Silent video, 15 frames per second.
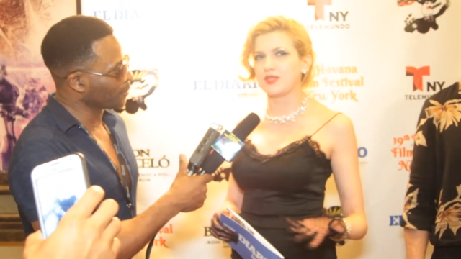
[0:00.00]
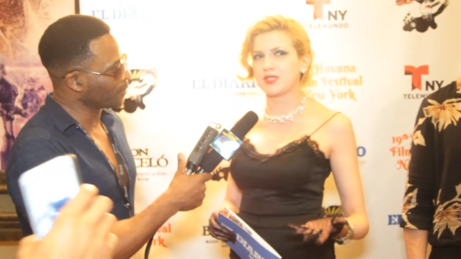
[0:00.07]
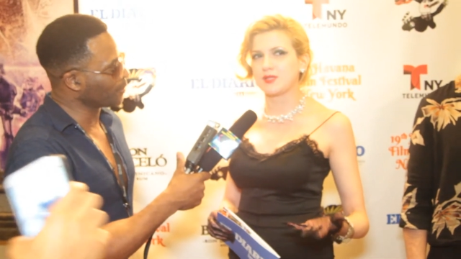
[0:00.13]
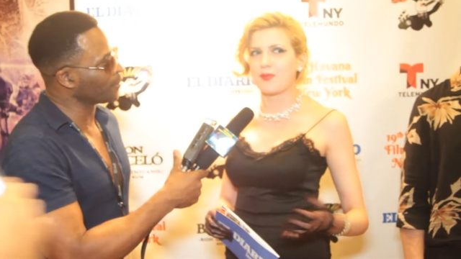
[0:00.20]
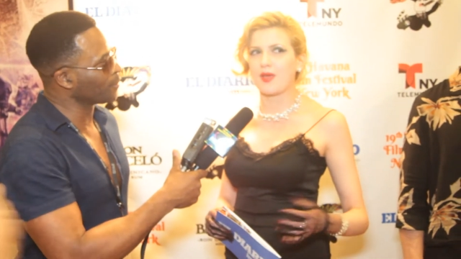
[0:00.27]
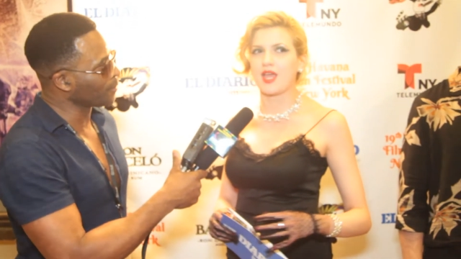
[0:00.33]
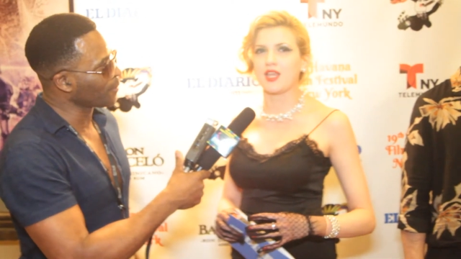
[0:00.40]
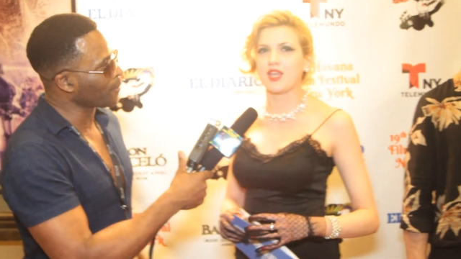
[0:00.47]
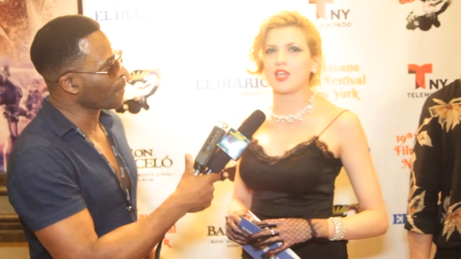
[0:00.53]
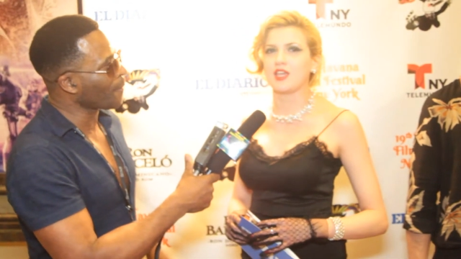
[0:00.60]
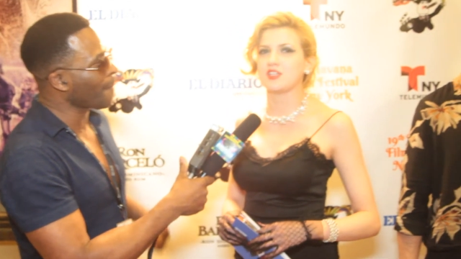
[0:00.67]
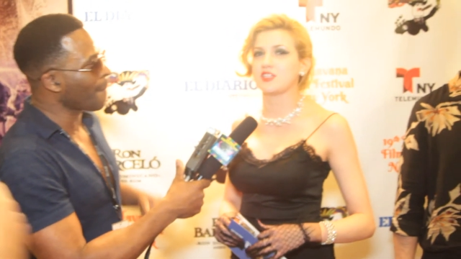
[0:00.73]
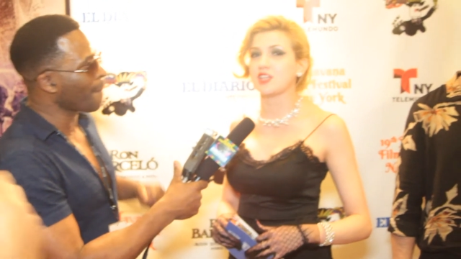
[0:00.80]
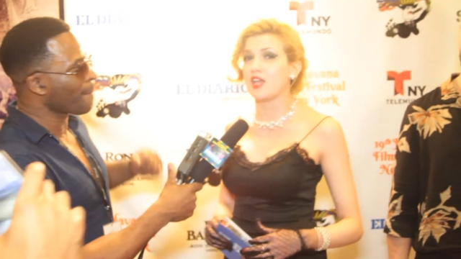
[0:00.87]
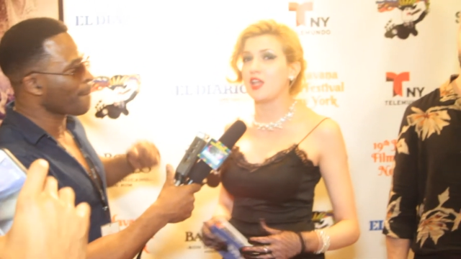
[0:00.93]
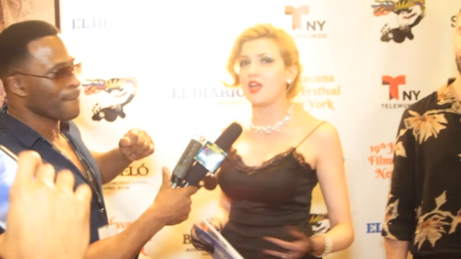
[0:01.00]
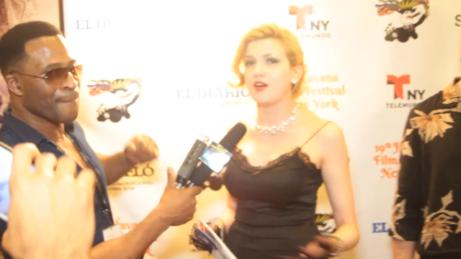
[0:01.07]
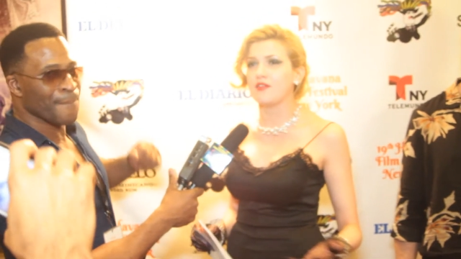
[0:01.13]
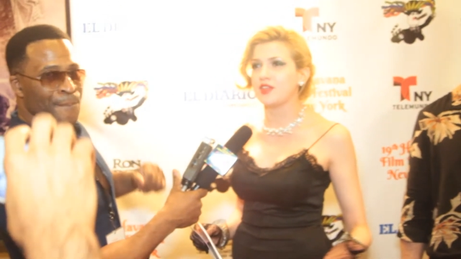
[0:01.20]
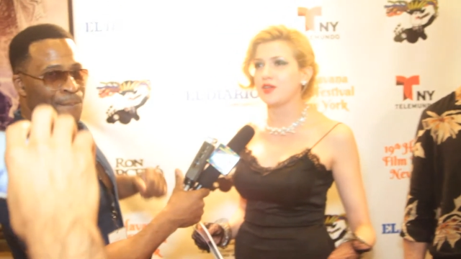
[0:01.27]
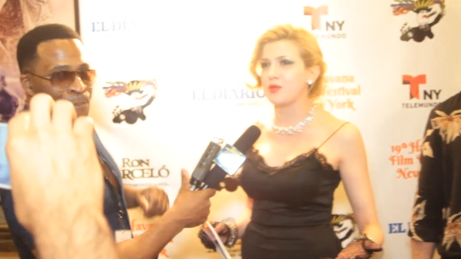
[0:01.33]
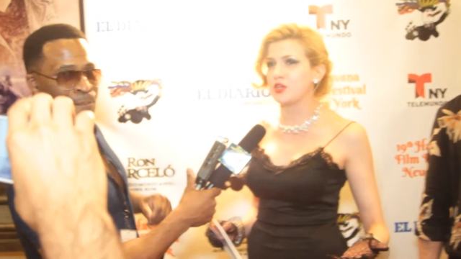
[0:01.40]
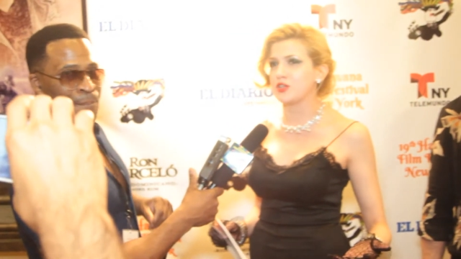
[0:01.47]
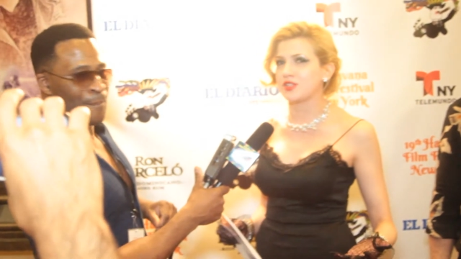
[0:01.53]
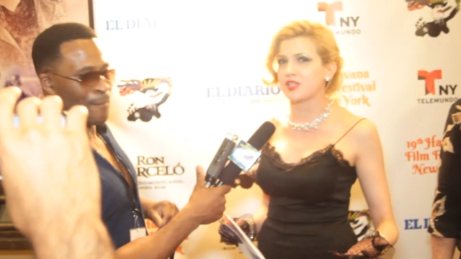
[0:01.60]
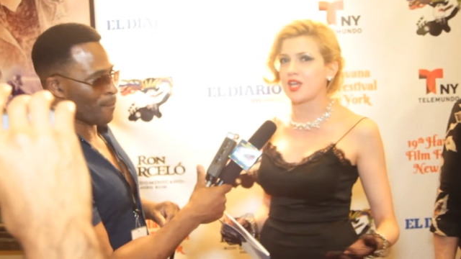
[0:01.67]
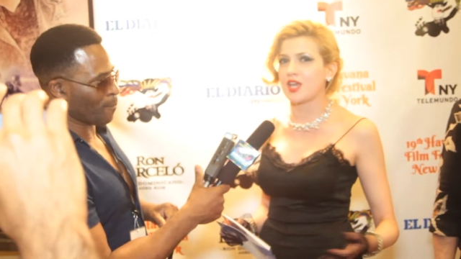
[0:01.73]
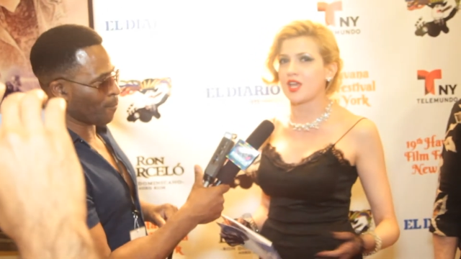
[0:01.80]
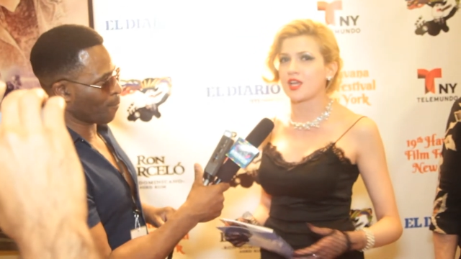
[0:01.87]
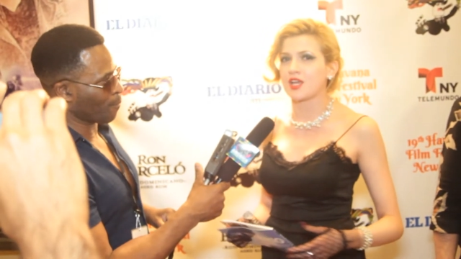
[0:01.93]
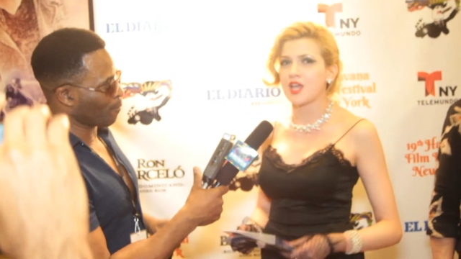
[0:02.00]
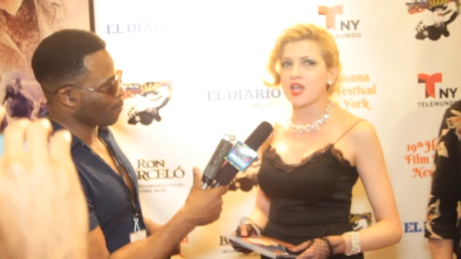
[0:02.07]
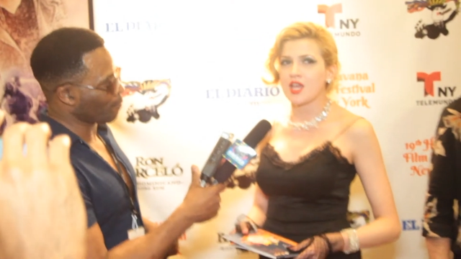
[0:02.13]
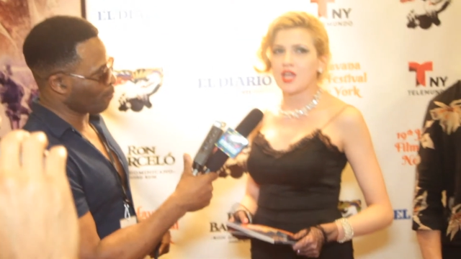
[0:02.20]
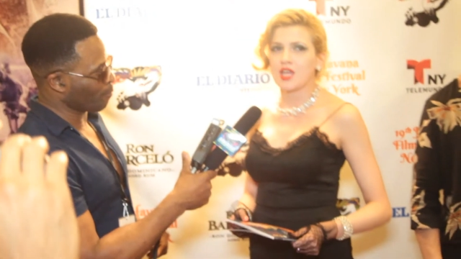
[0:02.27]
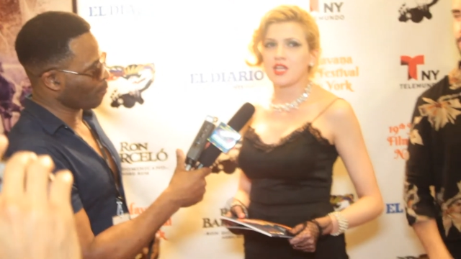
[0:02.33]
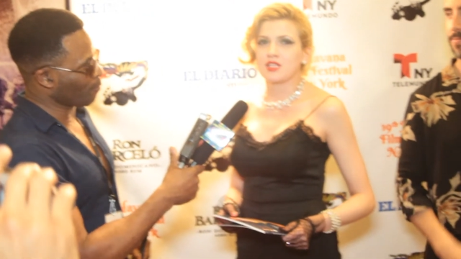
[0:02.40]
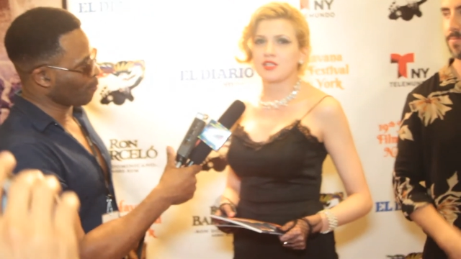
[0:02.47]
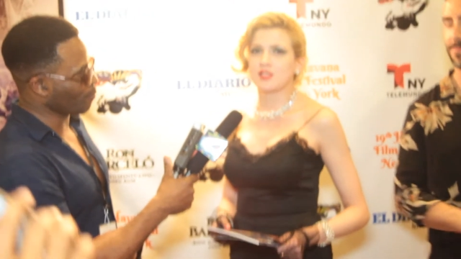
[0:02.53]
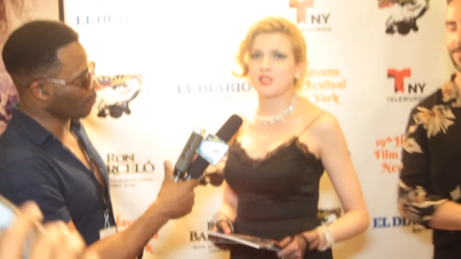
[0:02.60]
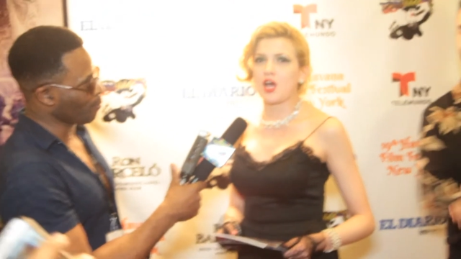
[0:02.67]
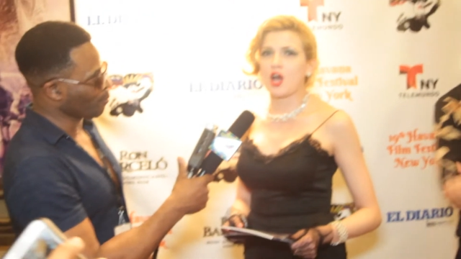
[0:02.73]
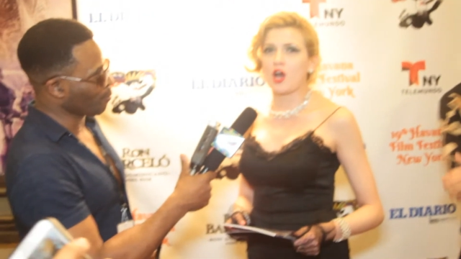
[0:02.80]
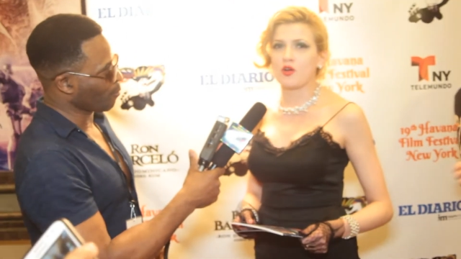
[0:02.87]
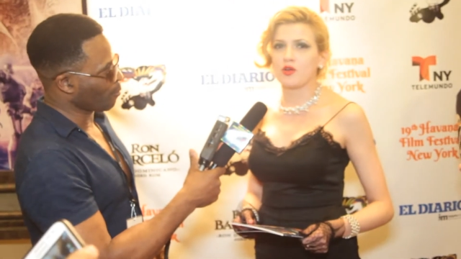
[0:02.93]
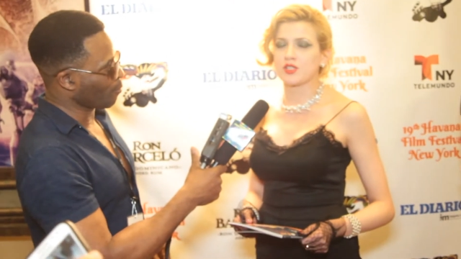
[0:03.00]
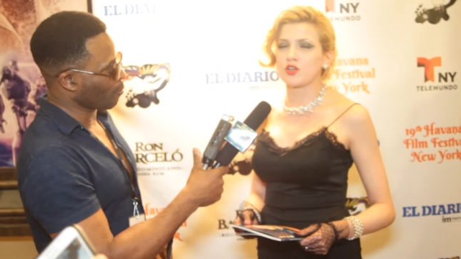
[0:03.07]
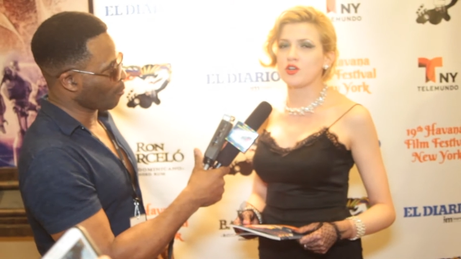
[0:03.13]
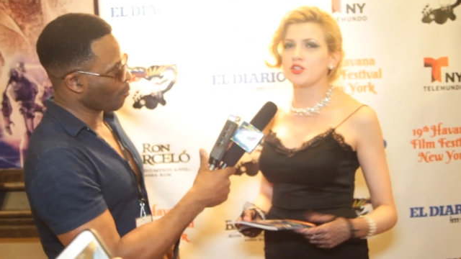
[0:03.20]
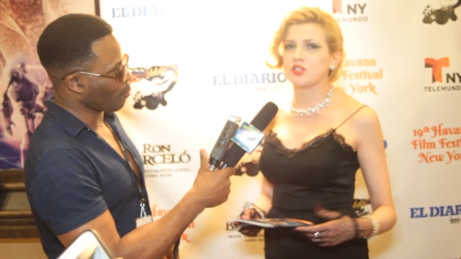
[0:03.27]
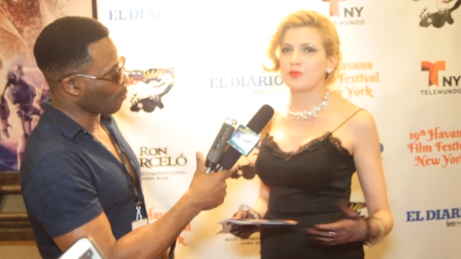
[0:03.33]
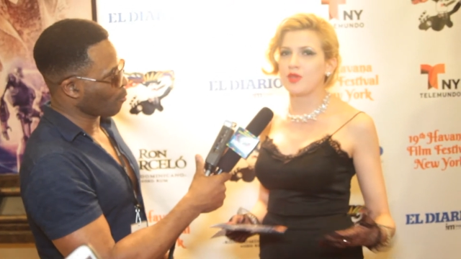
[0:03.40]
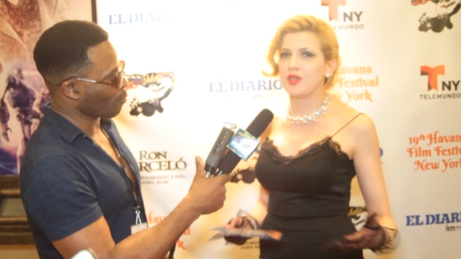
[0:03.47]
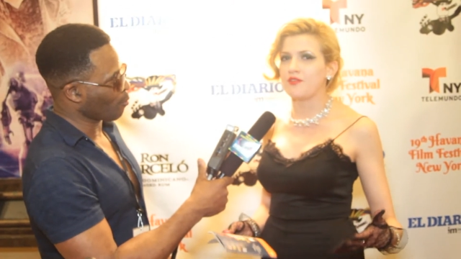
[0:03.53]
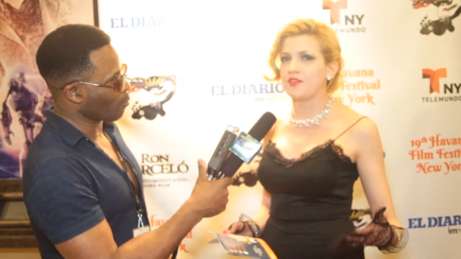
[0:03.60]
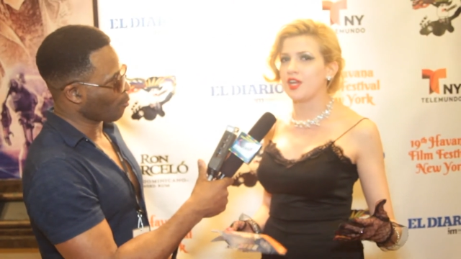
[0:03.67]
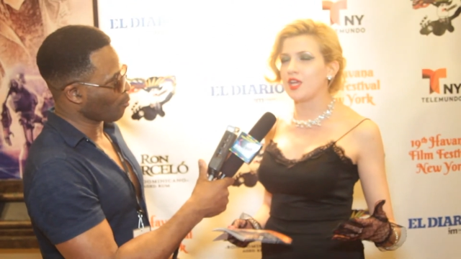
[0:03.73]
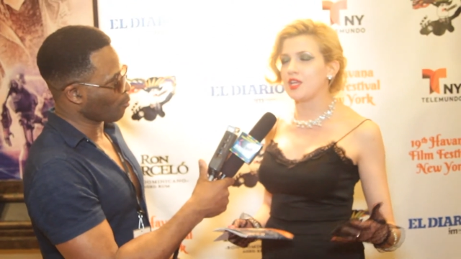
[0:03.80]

Speaker 1: Spanish, I love the music. So it's going to be very